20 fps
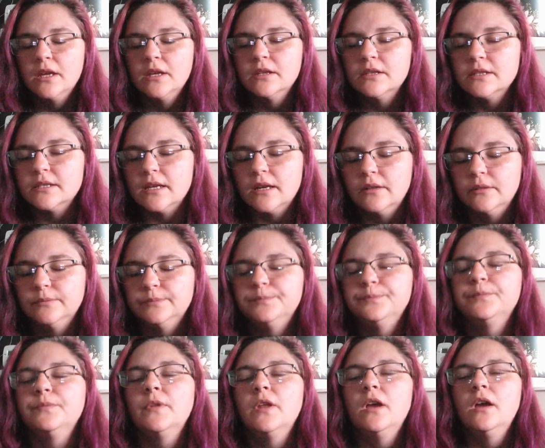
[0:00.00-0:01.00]
So
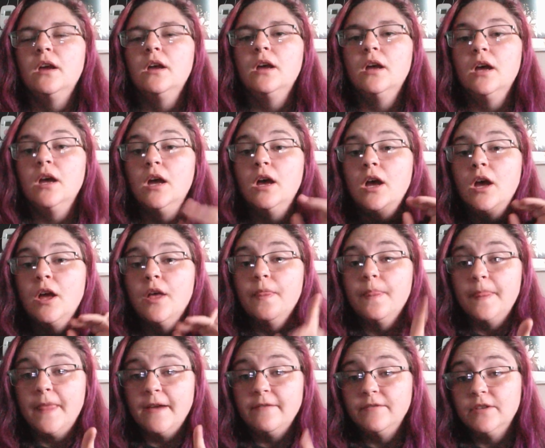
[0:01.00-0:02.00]

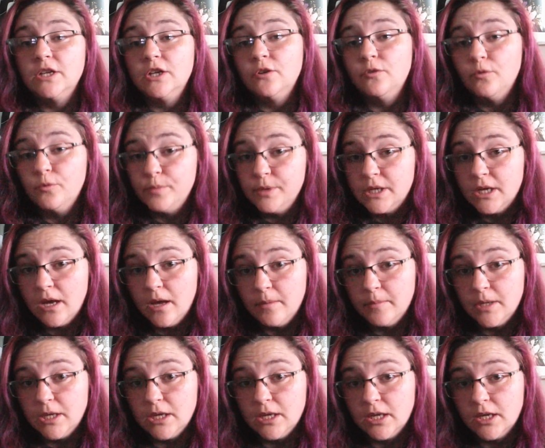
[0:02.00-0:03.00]
that video will be
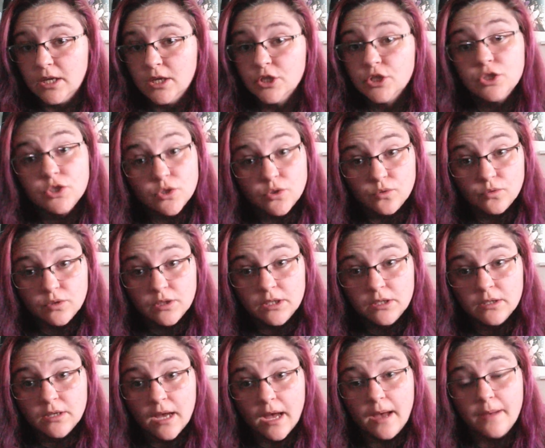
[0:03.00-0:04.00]
coming soon.
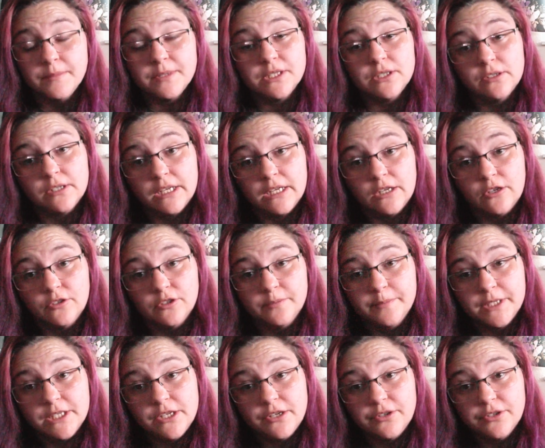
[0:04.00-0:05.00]
I'm still getting all the
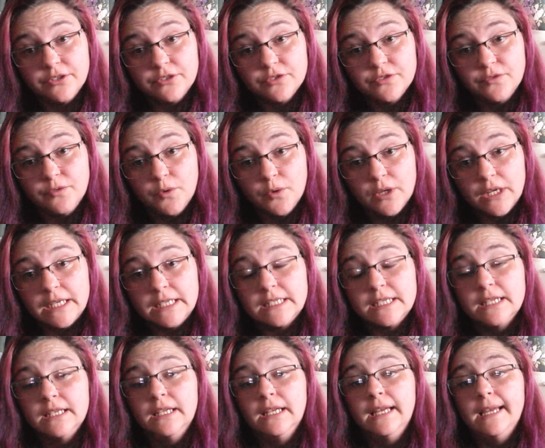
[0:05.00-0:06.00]
materials for it
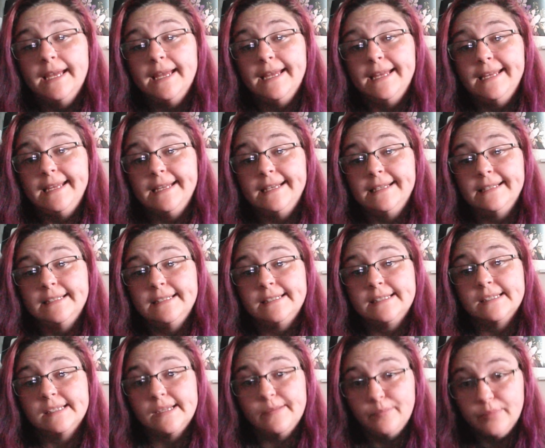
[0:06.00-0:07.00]
and
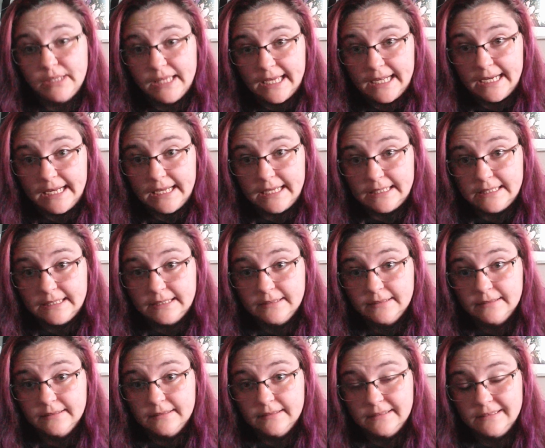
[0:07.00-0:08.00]
planning it.
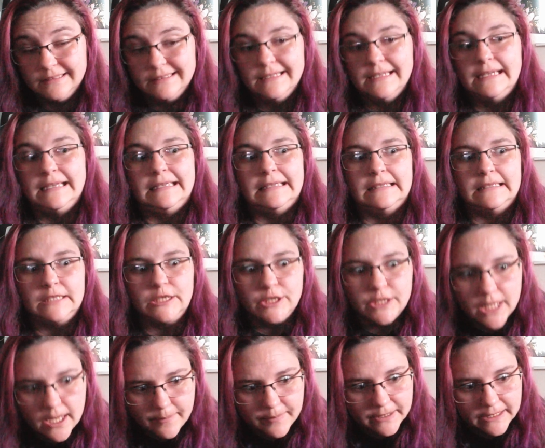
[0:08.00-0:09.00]
And on
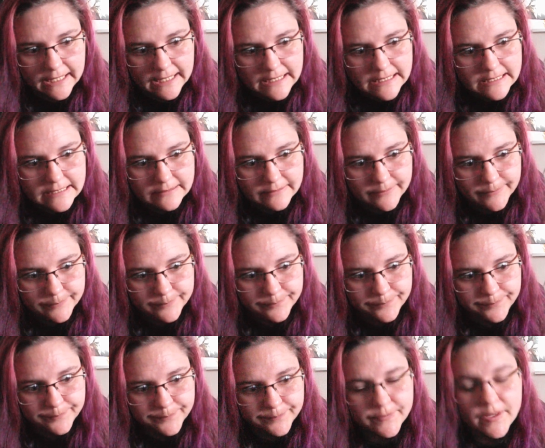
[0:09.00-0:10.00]
top of that,
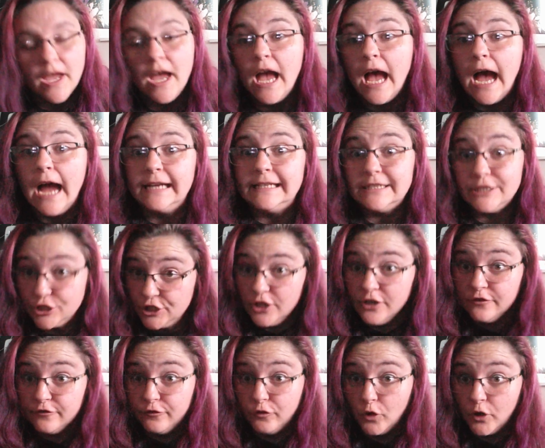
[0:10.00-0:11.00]
I need
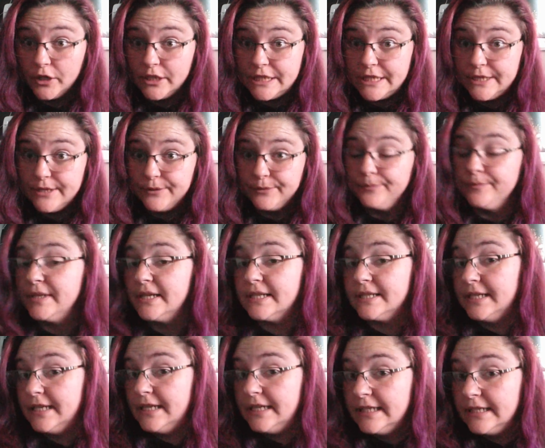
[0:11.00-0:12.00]
dirt for it too, because
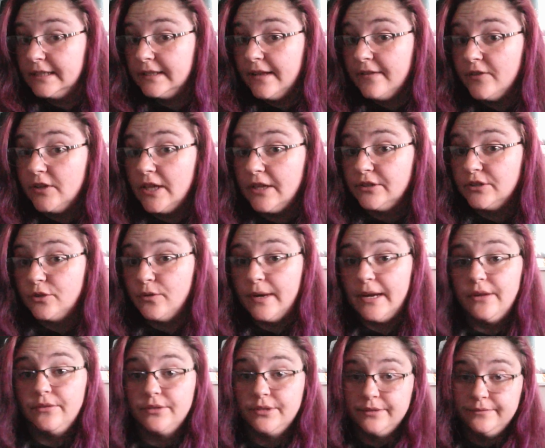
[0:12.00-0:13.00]
I need to level out the
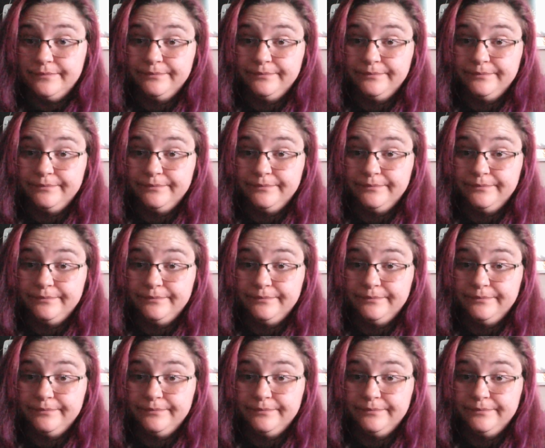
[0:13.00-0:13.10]
ground.